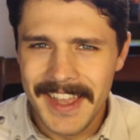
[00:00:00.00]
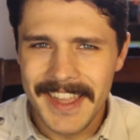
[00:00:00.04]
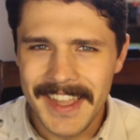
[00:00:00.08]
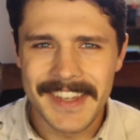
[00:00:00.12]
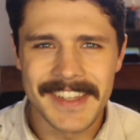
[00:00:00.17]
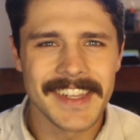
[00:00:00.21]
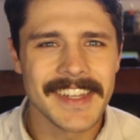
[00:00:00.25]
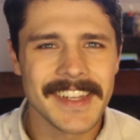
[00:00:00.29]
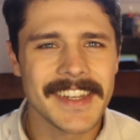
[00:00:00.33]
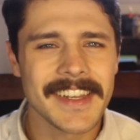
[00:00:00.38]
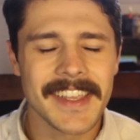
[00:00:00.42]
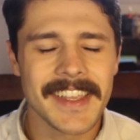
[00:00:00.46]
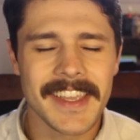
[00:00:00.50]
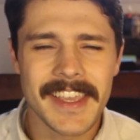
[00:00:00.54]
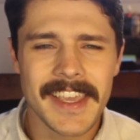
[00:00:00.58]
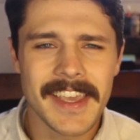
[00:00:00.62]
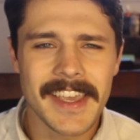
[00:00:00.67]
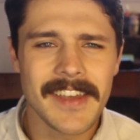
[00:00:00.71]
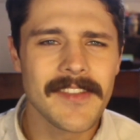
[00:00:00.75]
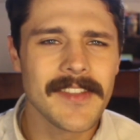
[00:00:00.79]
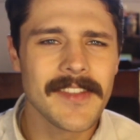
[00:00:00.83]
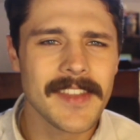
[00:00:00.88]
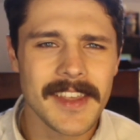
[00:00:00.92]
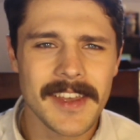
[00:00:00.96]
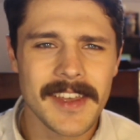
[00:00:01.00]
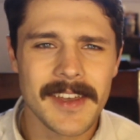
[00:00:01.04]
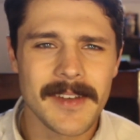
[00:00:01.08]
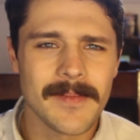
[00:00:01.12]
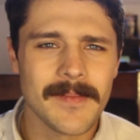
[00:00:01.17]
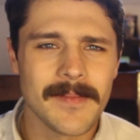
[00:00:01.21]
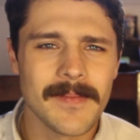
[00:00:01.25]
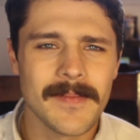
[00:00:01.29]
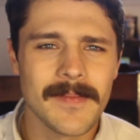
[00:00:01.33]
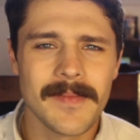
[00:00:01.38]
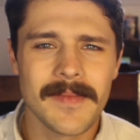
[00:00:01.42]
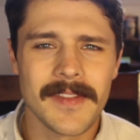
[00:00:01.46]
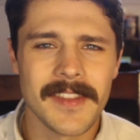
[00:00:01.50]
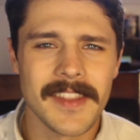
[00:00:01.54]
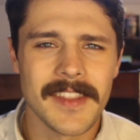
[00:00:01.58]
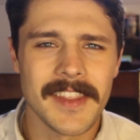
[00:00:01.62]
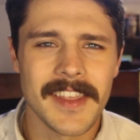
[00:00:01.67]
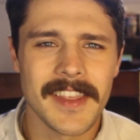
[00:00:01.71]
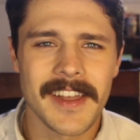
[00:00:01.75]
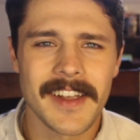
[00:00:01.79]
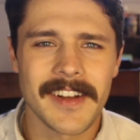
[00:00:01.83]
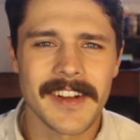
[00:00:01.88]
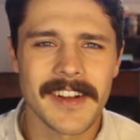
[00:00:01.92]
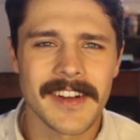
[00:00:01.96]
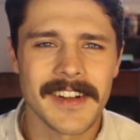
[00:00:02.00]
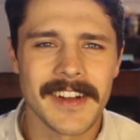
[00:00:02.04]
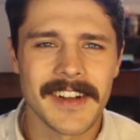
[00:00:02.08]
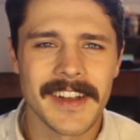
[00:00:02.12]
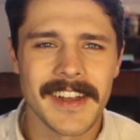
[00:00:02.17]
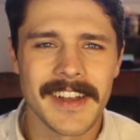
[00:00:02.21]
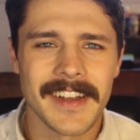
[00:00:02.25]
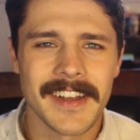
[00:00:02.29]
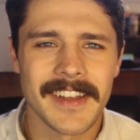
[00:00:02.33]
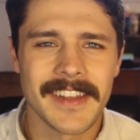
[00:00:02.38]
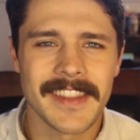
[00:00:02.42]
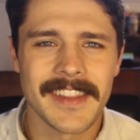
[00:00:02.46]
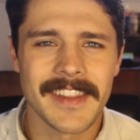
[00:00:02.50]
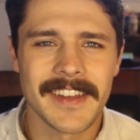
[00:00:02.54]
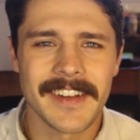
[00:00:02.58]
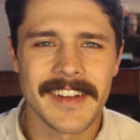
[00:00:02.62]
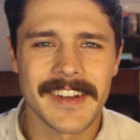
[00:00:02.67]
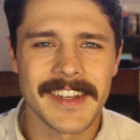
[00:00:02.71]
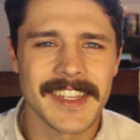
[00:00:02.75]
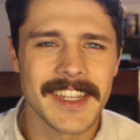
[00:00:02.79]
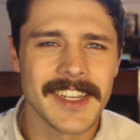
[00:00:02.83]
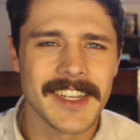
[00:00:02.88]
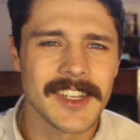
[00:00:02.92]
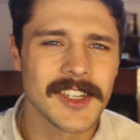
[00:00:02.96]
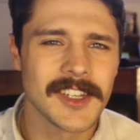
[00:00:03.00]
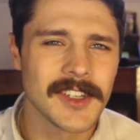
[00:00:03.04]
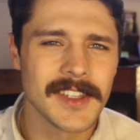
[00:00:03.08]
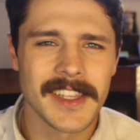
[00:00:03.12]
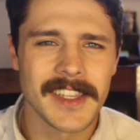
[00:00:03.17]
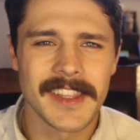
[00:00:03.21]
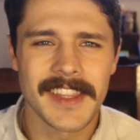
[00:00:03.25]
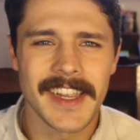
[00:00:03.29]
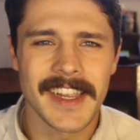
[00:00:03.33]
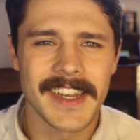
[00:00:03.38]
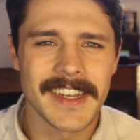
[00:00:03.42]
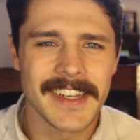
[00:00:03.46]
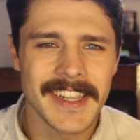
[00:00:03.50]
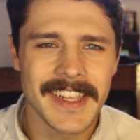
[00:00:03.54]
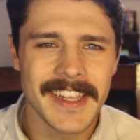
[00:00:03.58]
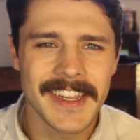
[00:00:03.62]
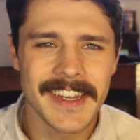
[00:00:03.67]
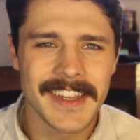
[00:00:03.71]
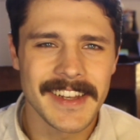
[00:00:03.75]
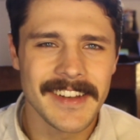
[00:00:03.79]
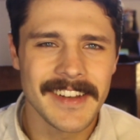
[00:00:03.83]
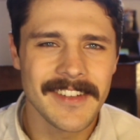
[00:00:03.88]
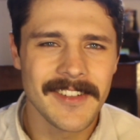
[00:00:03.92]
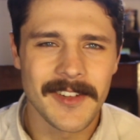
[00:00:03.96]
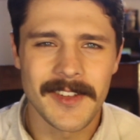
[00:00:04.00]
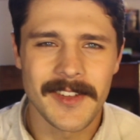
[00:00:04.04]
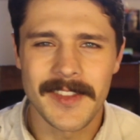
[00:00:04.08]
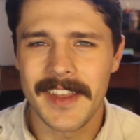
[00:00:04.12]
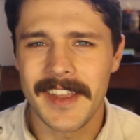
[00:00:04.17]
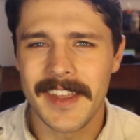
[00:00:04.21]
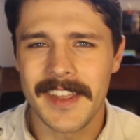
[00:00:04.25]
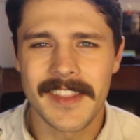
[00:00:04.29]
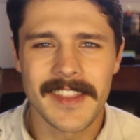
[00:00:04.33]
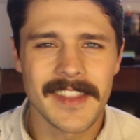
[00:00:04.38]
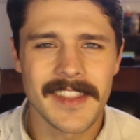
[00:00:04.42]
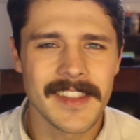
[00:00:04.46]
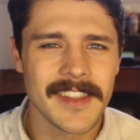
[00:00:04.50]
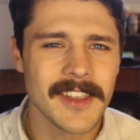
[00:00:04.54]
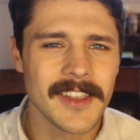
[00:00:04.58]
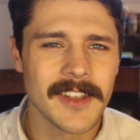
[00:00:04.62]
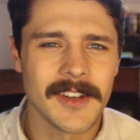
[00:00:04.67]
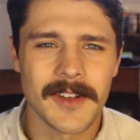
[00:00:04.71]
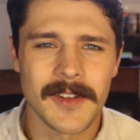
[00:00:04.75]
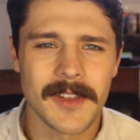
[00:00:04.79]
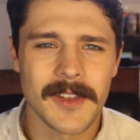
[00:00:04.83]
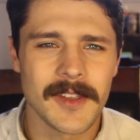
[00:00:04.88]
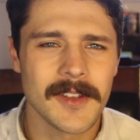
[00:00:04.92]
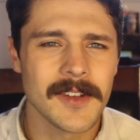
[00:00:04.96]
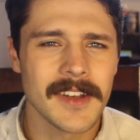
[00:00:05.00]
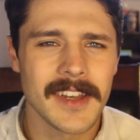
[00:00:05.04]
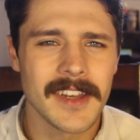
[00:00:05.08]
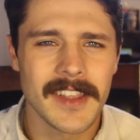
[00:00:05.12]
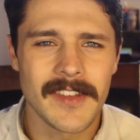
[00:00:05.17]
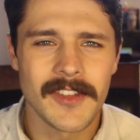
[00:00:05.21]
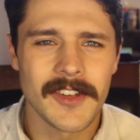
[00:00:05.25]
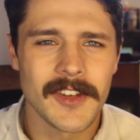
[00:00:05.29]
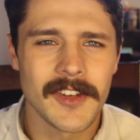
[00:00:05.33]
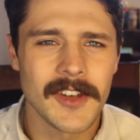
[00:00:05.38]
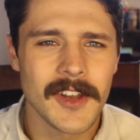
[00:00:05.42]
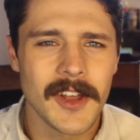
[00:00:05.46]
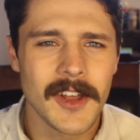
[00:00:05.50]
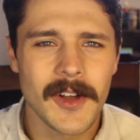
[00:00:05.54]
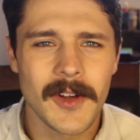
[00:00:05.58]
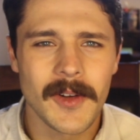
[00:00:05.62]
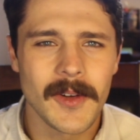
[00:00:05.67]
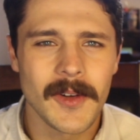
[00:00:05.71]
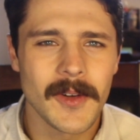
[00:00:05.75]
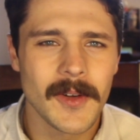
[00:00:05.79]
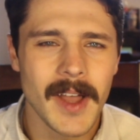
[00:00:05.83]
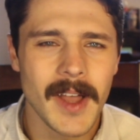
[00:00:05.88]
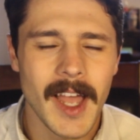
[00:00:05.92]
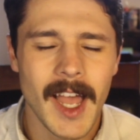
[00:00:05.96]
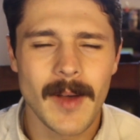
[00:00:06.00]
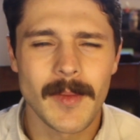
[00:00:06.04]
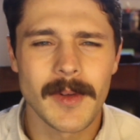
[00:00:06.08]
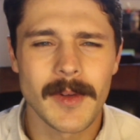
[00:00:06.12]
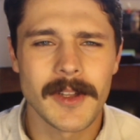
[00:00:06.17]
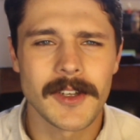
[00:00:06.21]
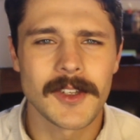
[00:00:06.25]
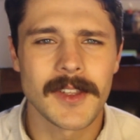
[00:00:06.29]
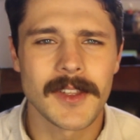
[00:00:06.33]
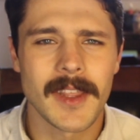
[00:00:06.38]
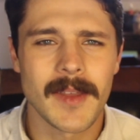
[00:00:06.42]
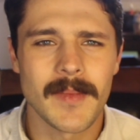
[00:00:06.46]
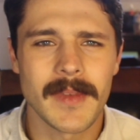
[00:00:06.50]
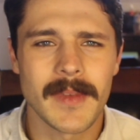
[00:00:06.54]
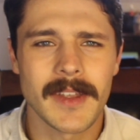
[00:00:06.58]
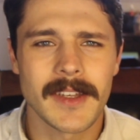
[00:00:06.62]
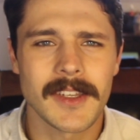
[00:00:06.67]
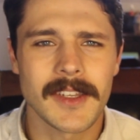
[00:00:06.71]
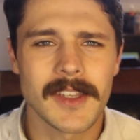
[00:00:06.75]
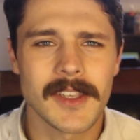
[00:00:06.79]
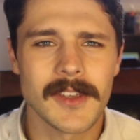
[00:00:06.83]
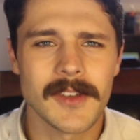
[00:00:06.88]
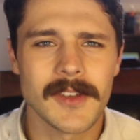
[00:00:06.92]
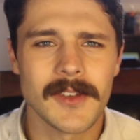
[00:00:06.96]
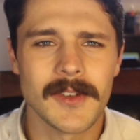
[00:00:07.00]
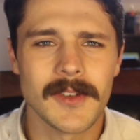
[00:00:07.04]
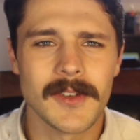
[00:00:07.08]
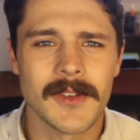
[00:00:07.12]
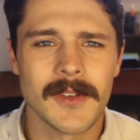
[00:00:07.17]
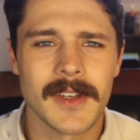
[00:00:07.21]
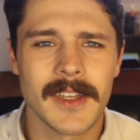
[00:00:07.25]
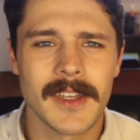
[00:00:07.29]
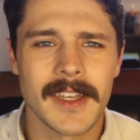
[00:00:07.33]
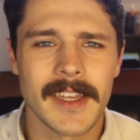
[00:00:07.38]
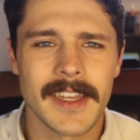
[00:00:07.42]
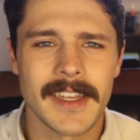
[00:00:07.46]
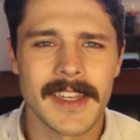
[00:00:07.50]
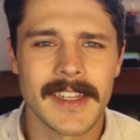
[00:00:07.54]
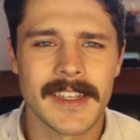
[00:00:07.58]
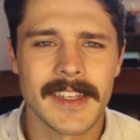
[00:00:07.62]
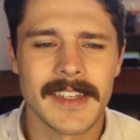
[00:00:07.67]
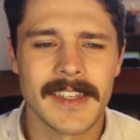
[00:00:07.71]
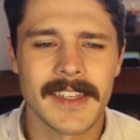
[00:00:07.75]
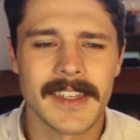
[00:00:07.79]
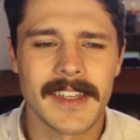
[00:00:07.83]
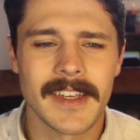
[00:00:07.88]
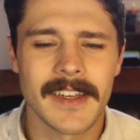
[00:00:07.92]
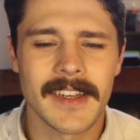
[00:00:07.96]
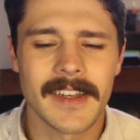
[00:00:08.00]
didn't give them their attention that they needed, or that, you didn't even know how much they meant to you and,